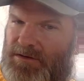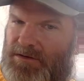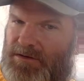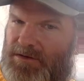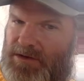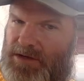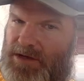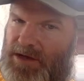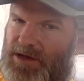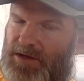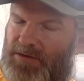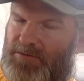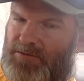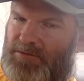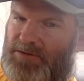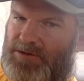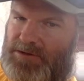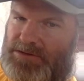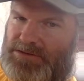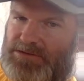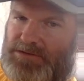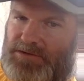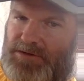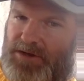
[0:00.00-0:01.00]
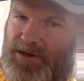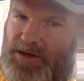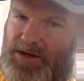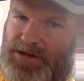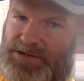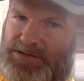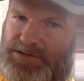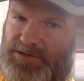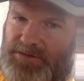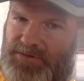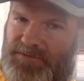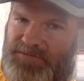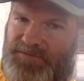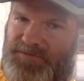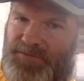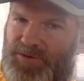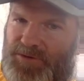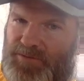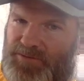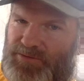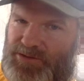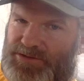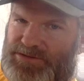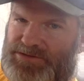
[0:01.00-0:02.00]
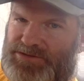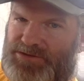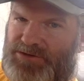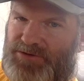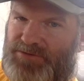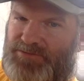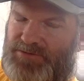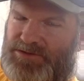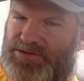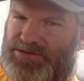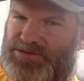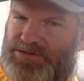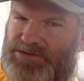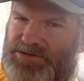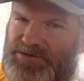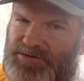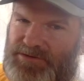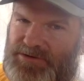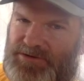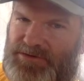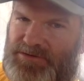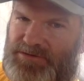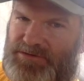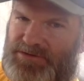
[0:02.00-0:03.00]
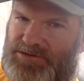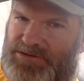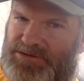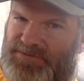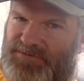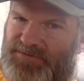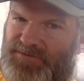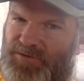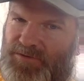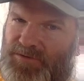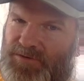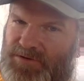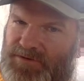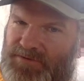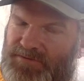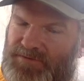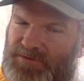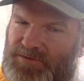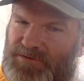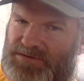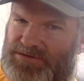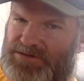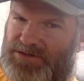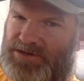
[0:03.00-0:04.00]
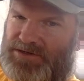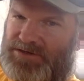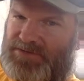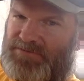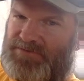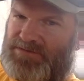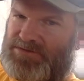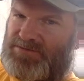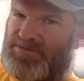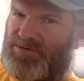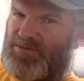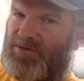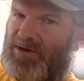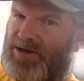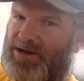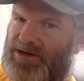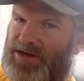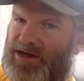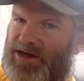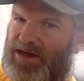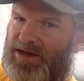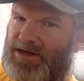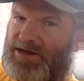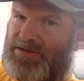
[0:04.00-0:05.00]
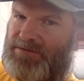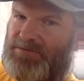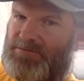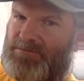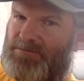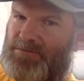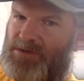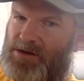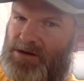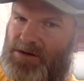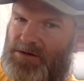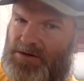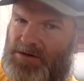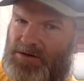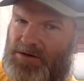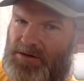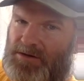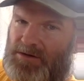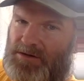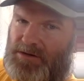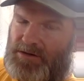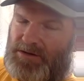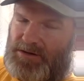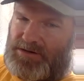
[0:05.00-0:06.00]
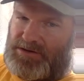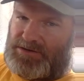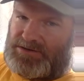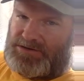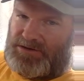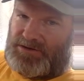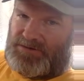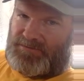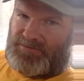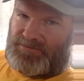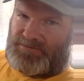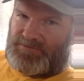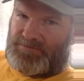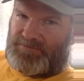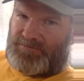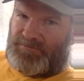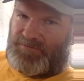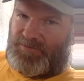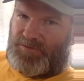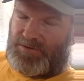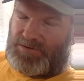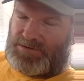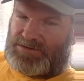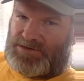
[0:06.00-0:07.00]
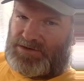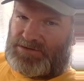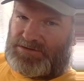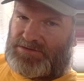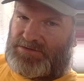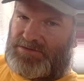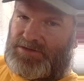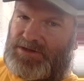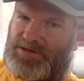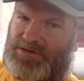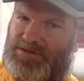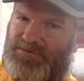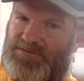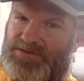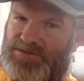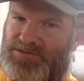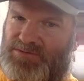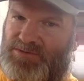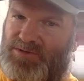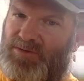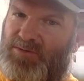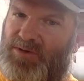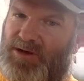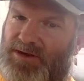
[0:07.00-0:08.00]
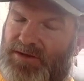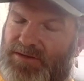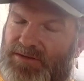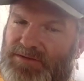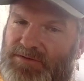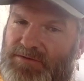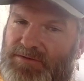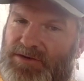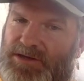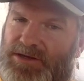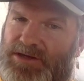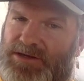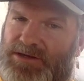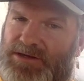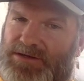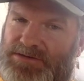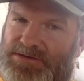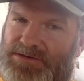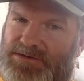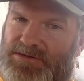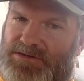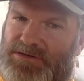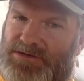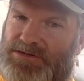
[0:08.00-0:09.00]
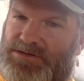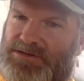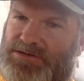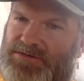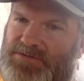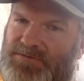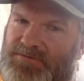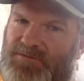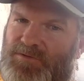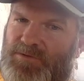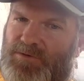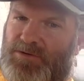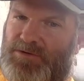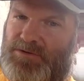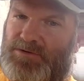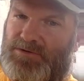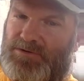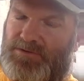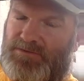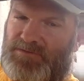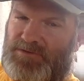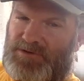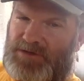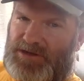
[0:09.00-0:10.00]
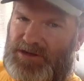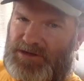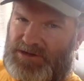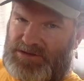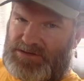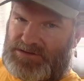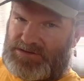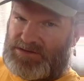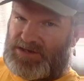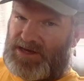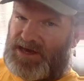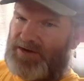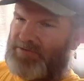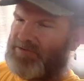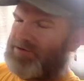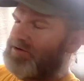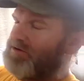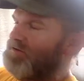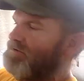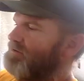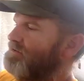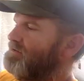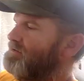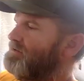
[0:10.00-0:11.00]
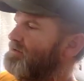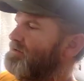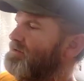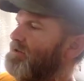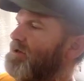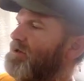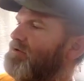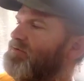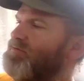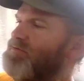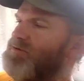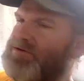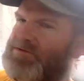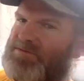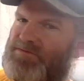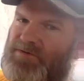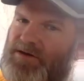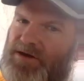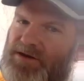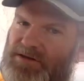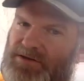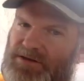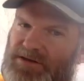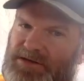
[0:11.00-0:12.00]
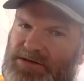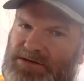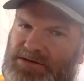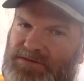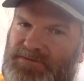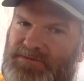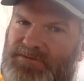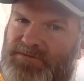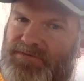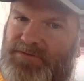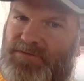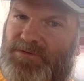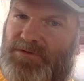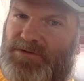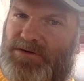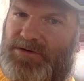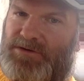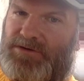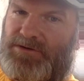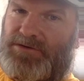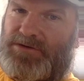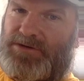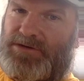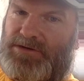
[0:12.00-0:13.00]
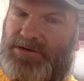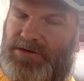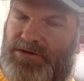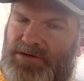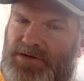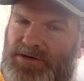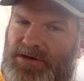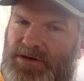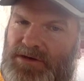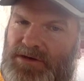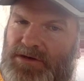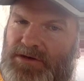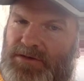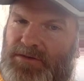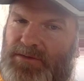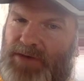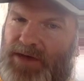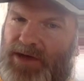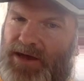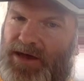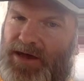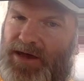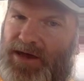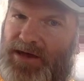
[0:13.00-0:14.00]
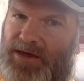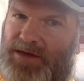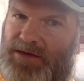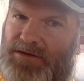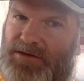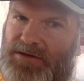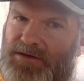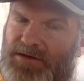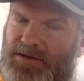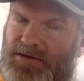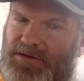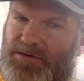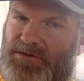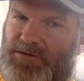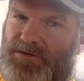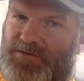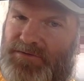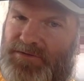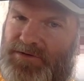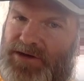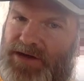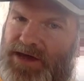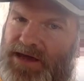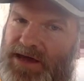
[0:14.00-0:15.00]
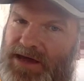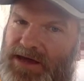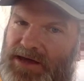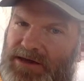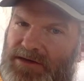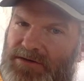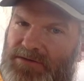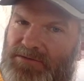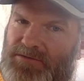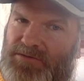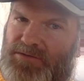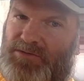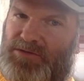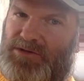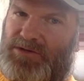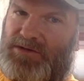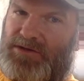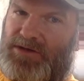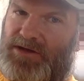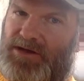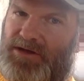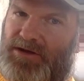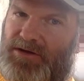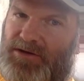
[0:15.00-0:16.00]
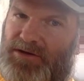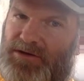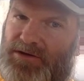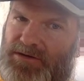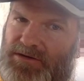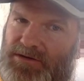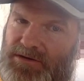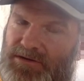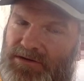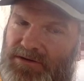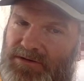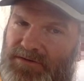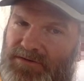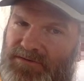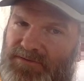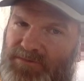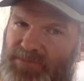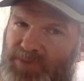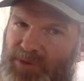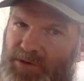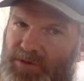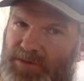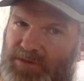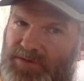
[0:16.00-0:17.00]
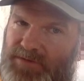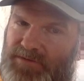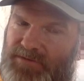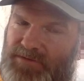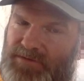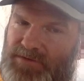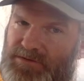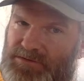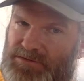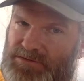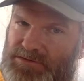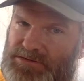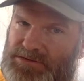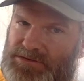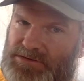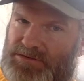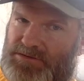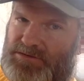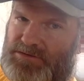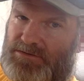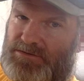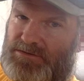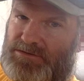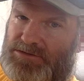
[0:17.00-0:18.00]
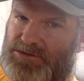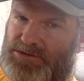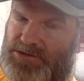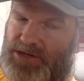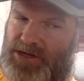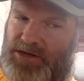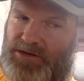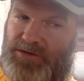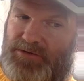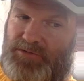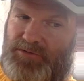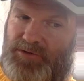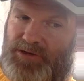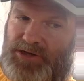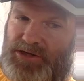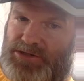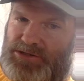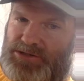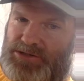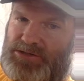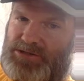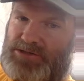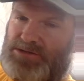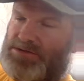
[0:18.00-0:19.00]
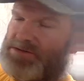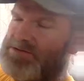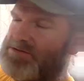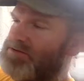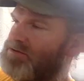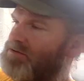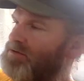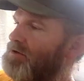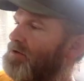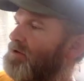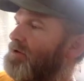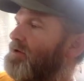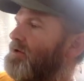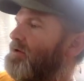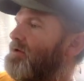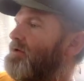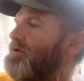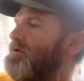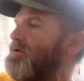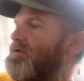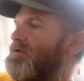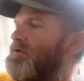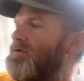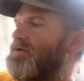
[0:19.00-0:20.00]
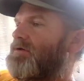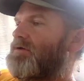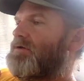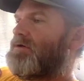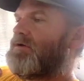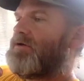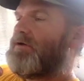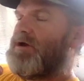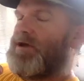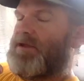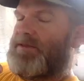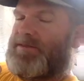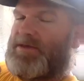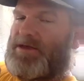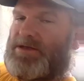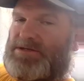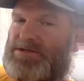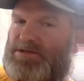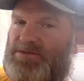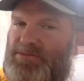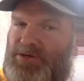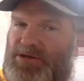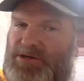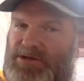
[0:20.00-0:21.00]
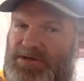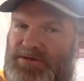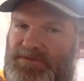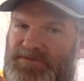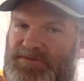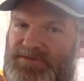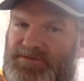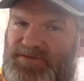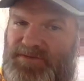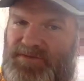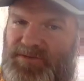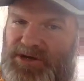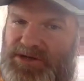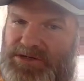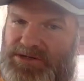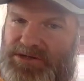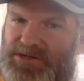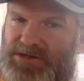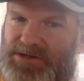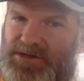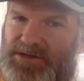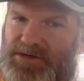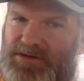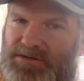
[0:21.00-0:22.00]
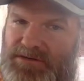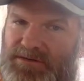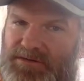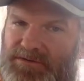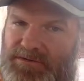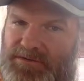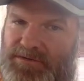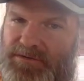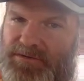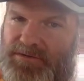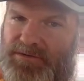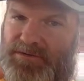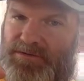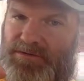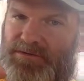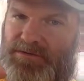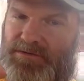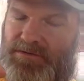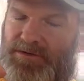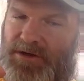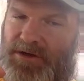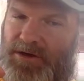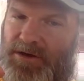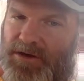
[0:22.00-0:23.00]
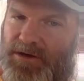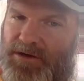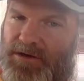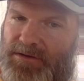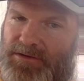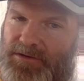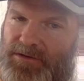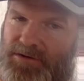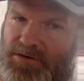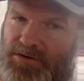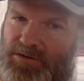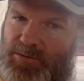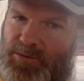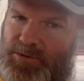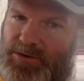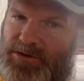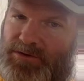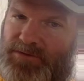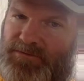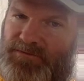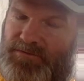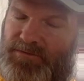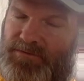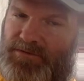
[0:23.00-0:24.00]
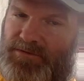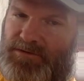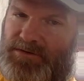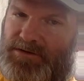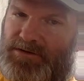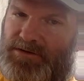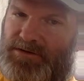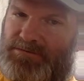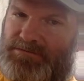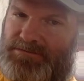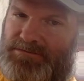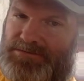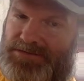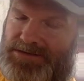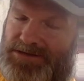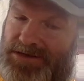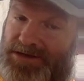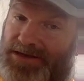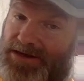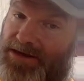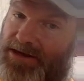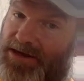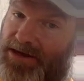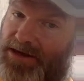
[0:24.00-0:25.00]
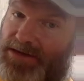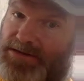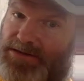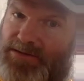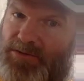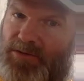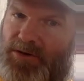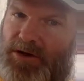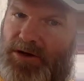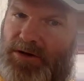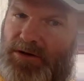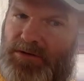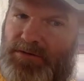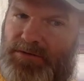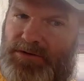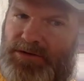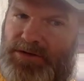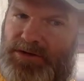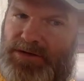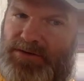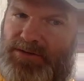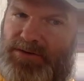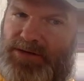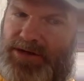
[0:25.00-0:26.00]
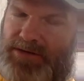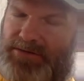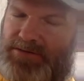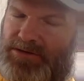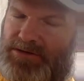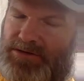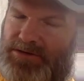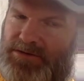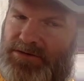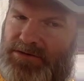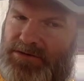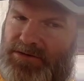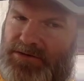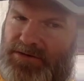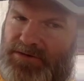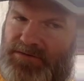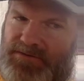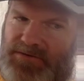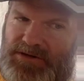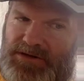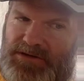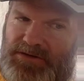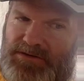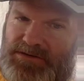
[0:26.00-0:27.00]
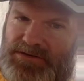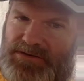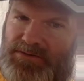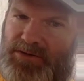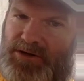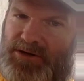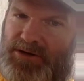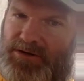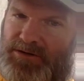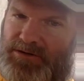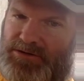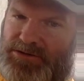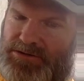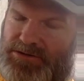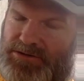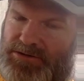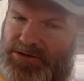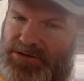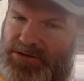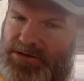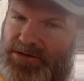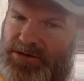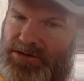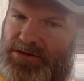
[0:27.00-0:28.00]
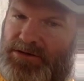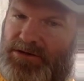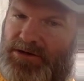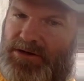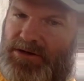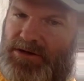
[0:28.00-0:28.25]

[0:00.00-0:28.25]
Yeah, it works. All right, so 4 plus 0 is 4. 4 is not divisible by 9. It is 4 is also not divisible by 3, so this 400 over 9 does not reduce. So that would be your final answer. 400 pi over 9 would be the area of both of those shaded regions. All right, that should be enough information to get you through the homework for today and tomorrow, really, but I'm going to do another video tomorrow to show you